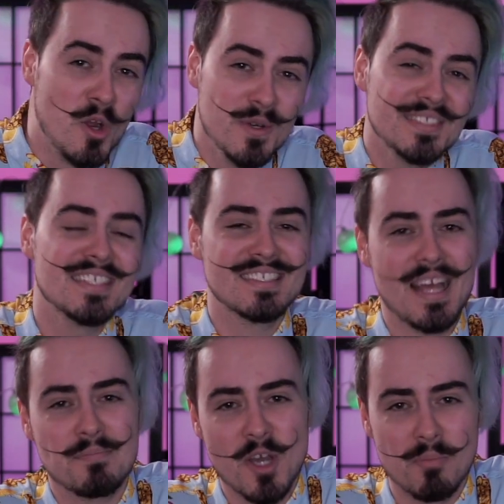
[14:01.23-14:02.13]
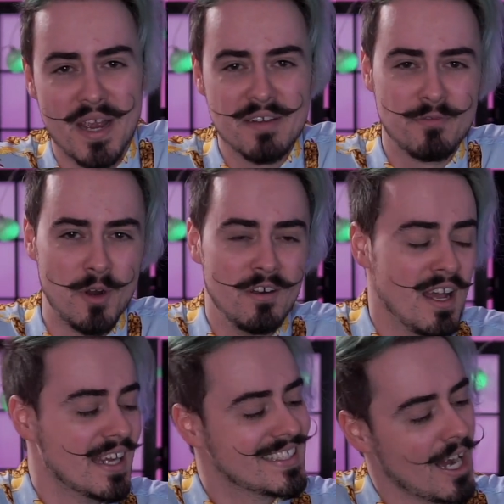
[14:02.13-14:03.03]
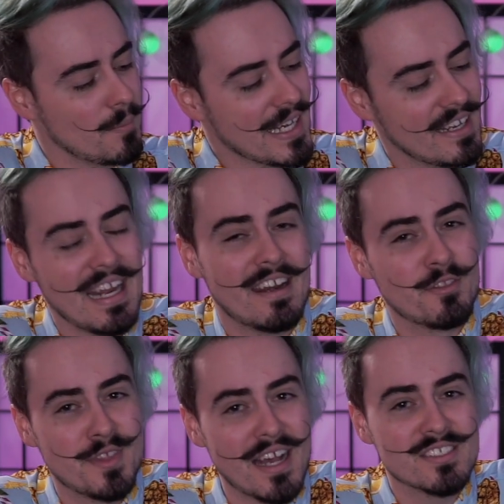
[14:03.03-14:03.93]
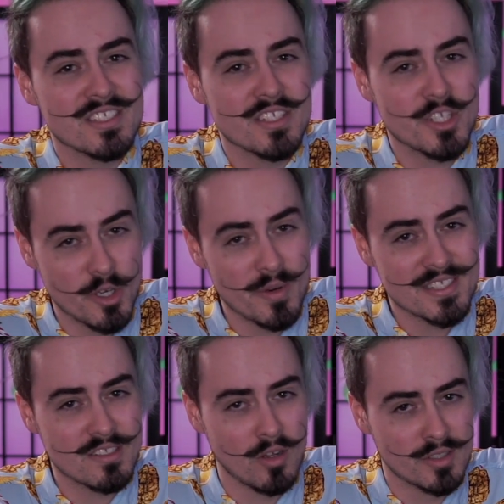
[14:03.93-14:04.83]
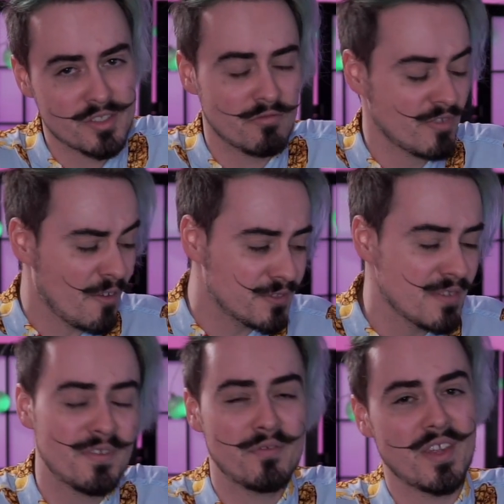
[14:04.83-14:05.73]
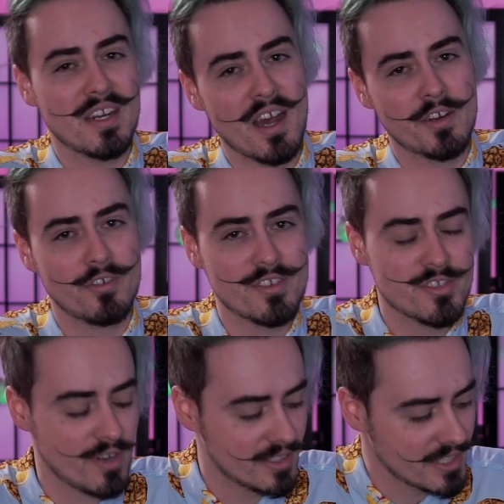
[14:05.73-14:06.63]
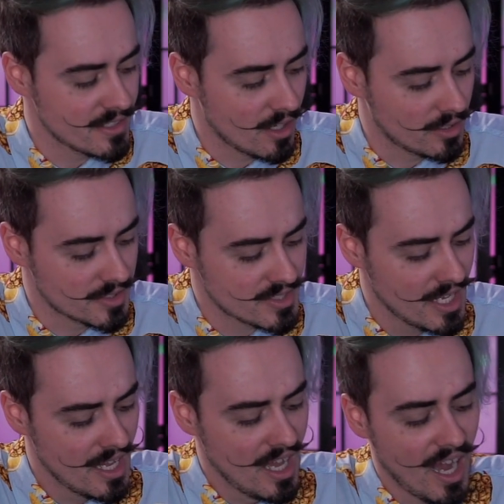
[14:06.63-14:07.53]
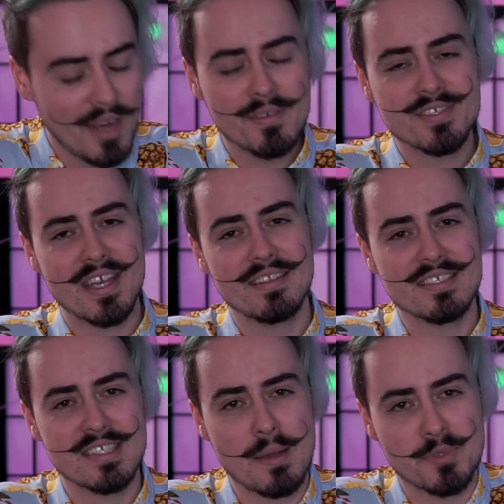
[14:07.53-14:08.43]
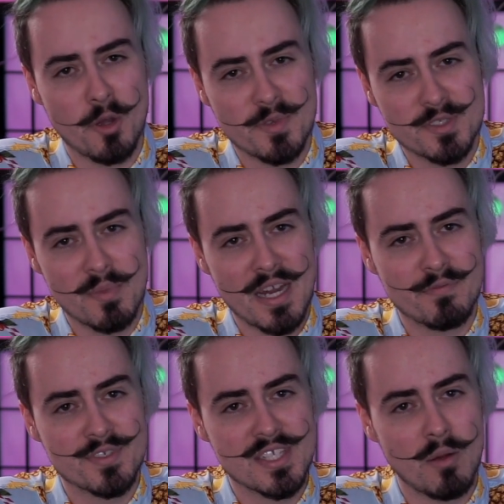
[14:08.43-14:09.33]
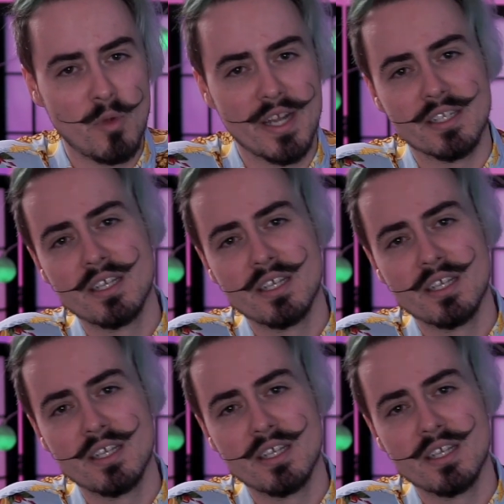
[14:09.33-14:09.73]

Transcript: is this laptop made for? Coming in at $1,000 US, roughly 1,500 Australian dollars. I would say this laptop is made for someone